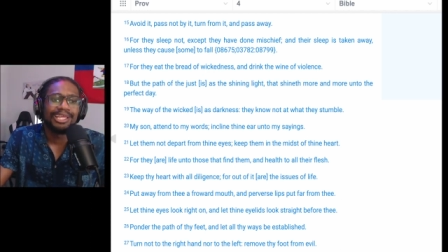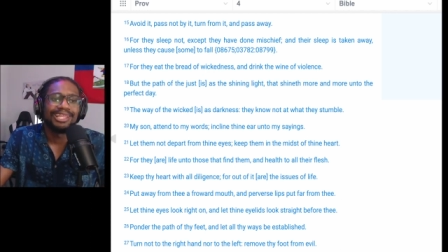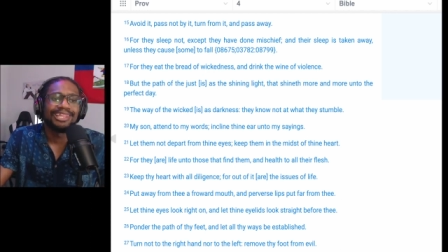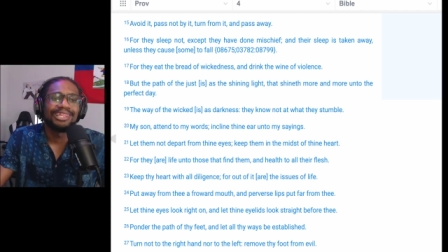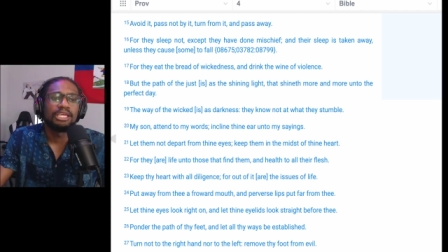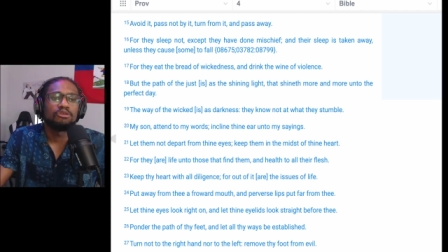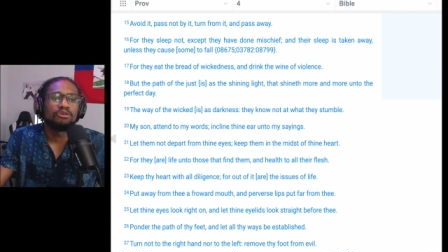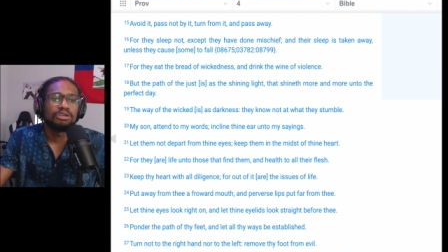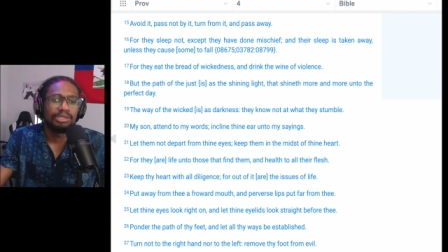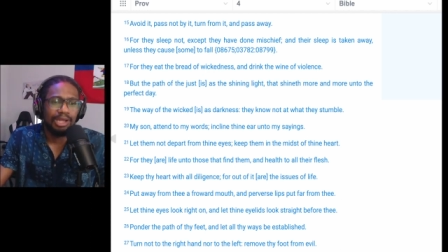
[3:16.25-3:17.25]
They know
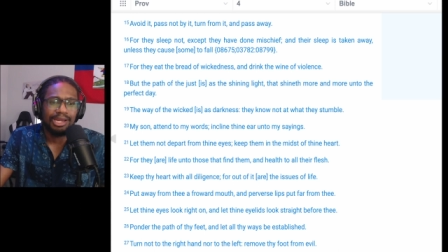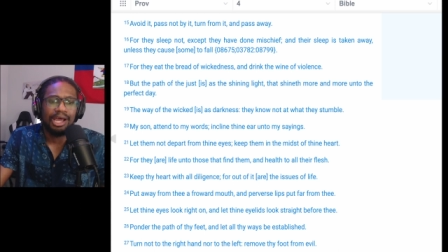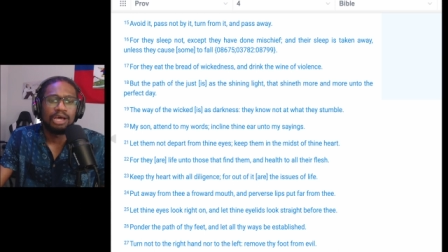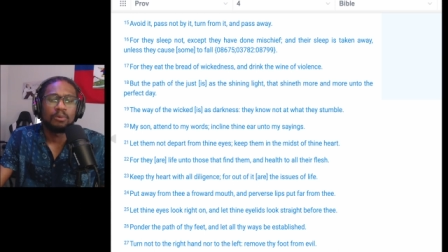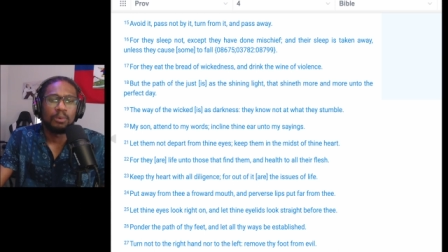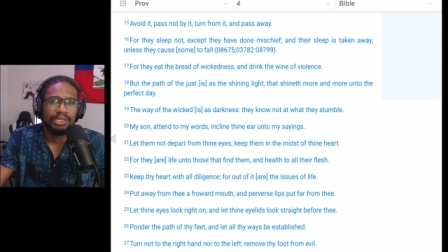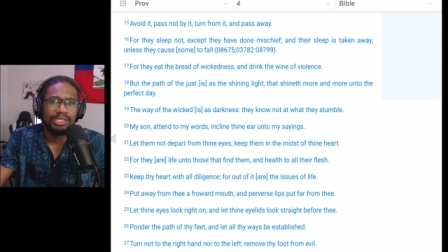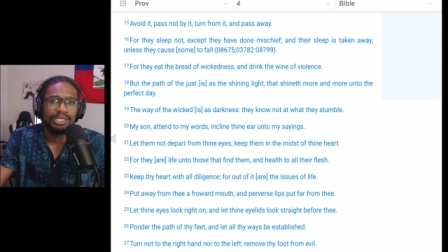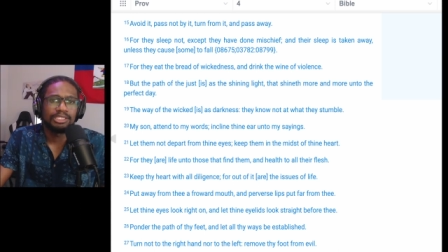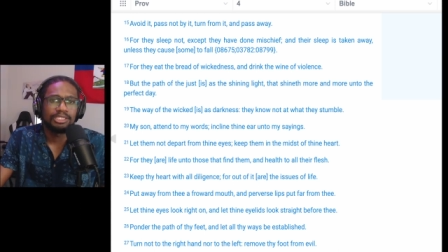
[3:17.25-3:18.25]
not at what
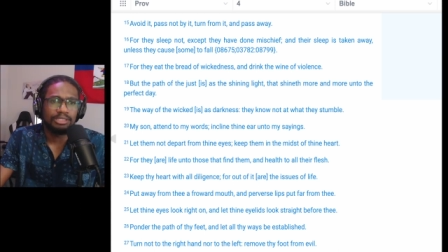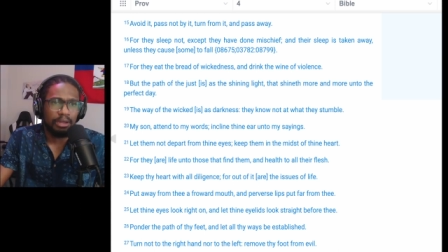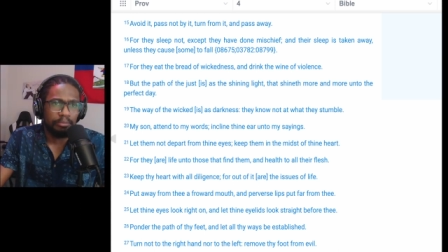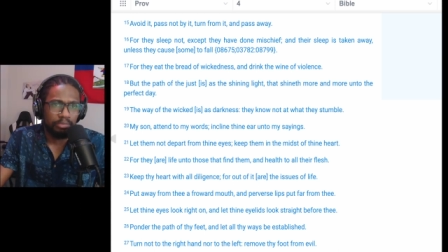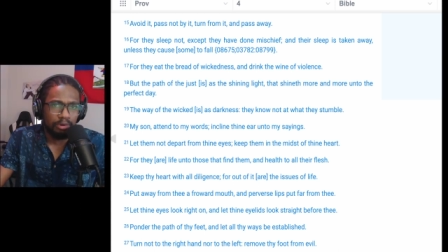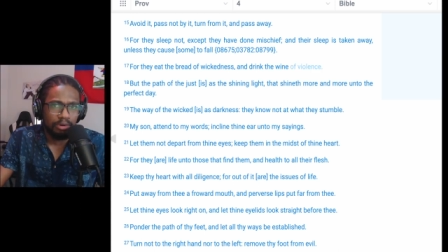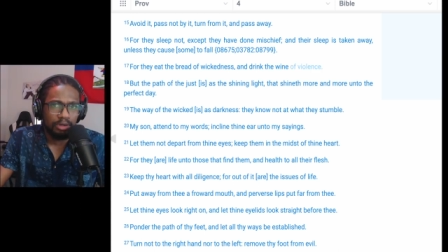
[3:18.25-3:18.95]
they stumble.